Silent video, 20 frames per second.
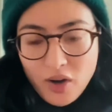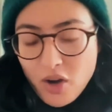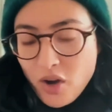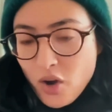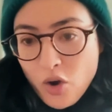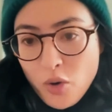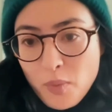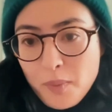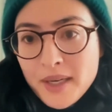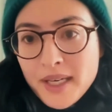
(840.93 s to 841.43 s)

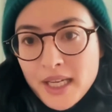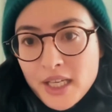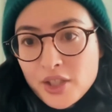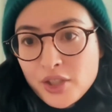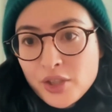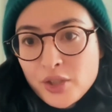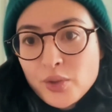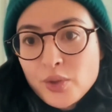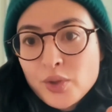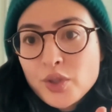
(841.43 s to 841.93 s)
open
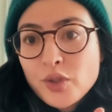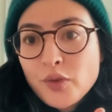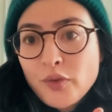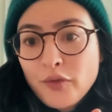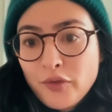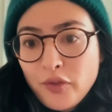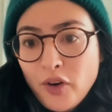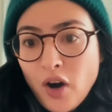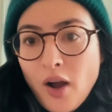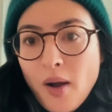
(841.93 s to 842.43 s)
issues
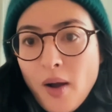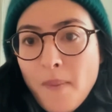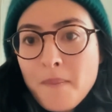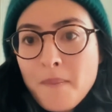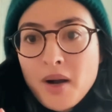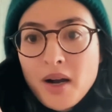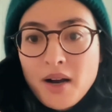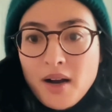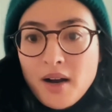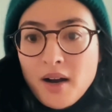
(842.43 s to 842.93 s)

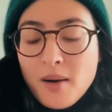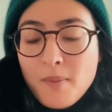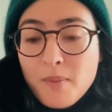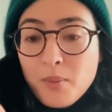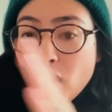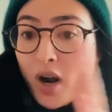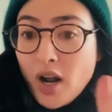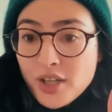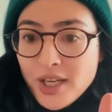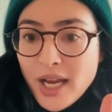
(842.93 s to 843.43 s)
from
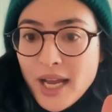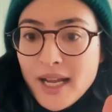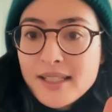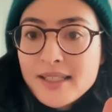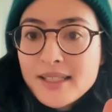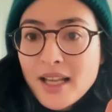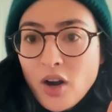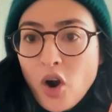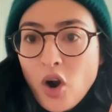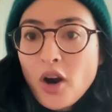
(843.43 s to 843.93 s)

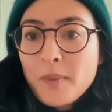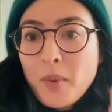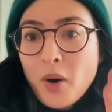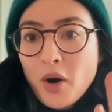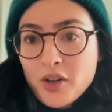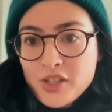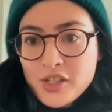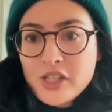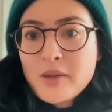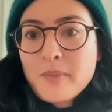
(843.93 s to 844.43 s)
projects that are
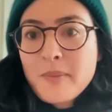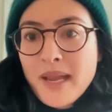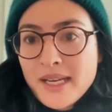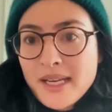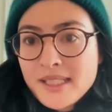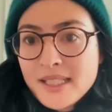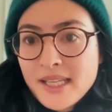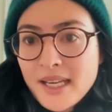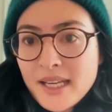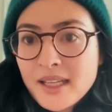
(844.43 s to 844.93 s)

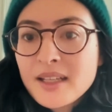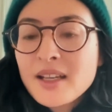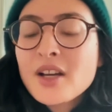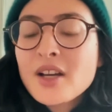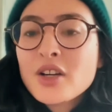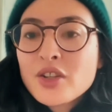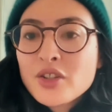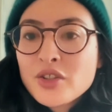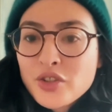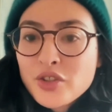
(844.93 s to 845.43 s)
participating
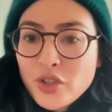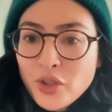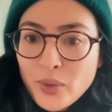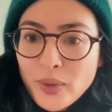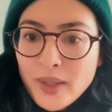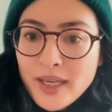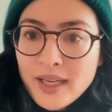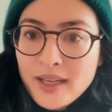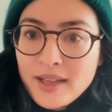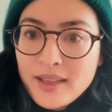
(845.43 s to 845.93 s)

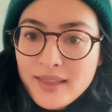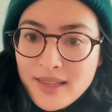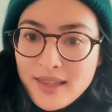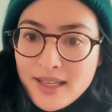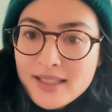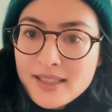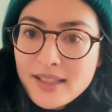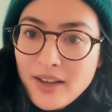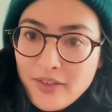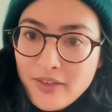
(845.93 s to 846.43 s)
during
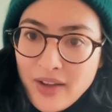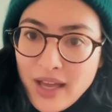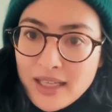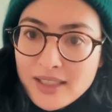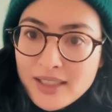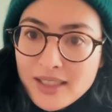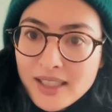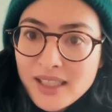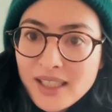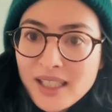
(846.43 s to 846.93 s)
this
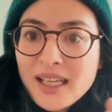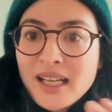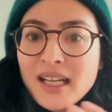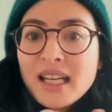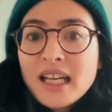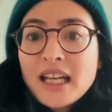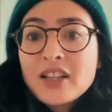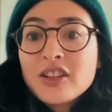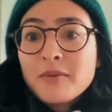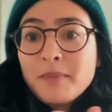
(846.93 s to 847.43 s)
event.
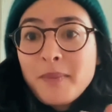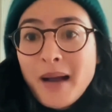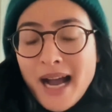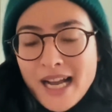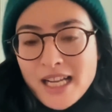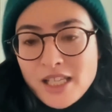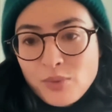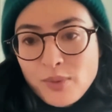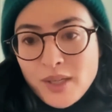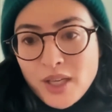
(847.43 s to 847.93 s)
In the
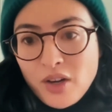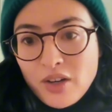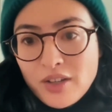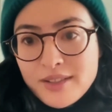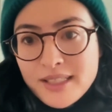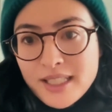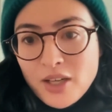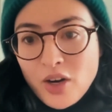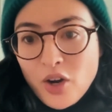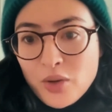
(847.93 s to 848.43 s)
past, we
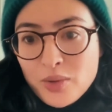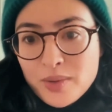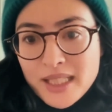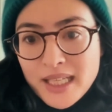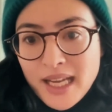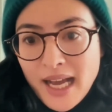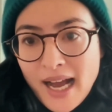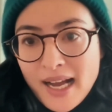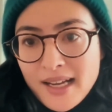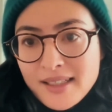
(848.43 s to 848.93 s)
called it OD
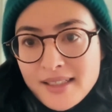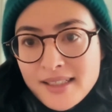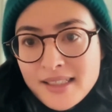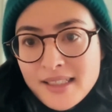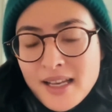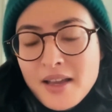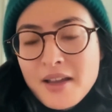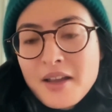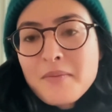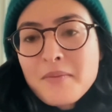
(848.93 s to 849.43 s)
Hacks
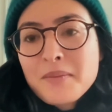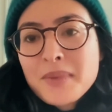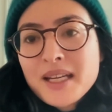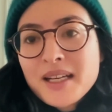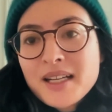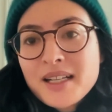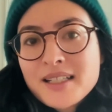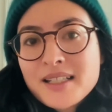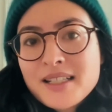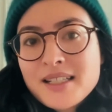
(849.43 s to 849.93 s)

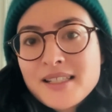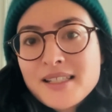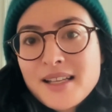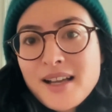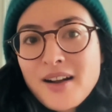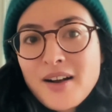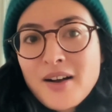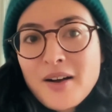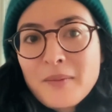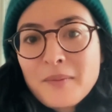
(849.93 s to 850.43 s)
because
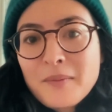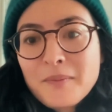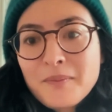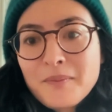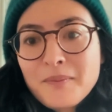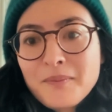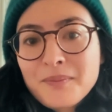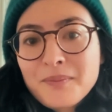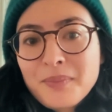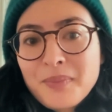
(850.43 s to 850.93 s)

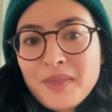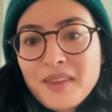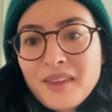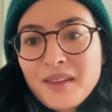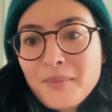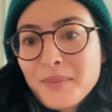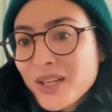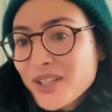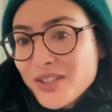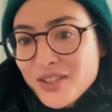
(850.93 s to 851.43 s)

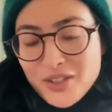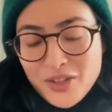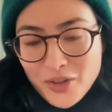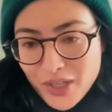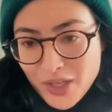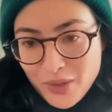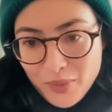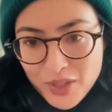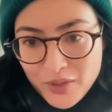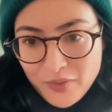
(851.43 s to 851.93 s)

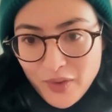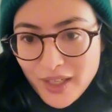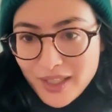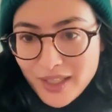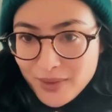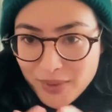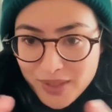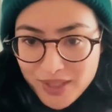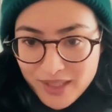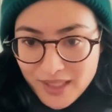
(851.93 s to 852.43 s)
it was
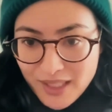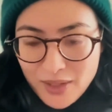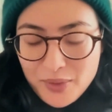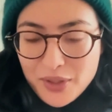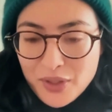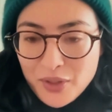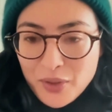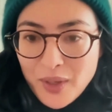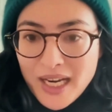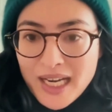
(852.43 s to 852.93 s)
fun. It
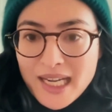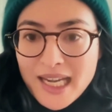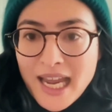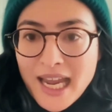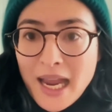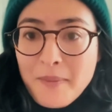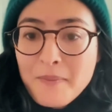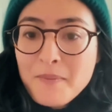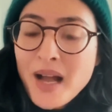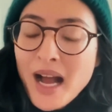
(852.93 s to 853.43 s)
was a great
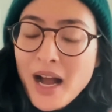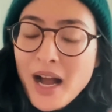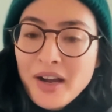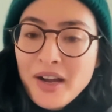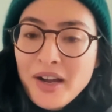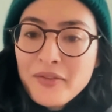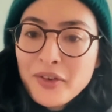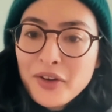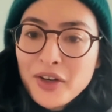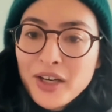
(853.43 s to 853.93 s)
name.
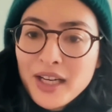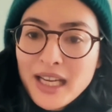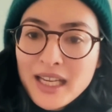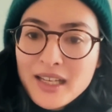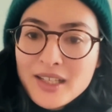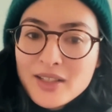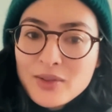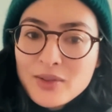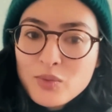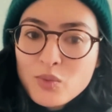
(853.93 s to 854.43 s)
However, it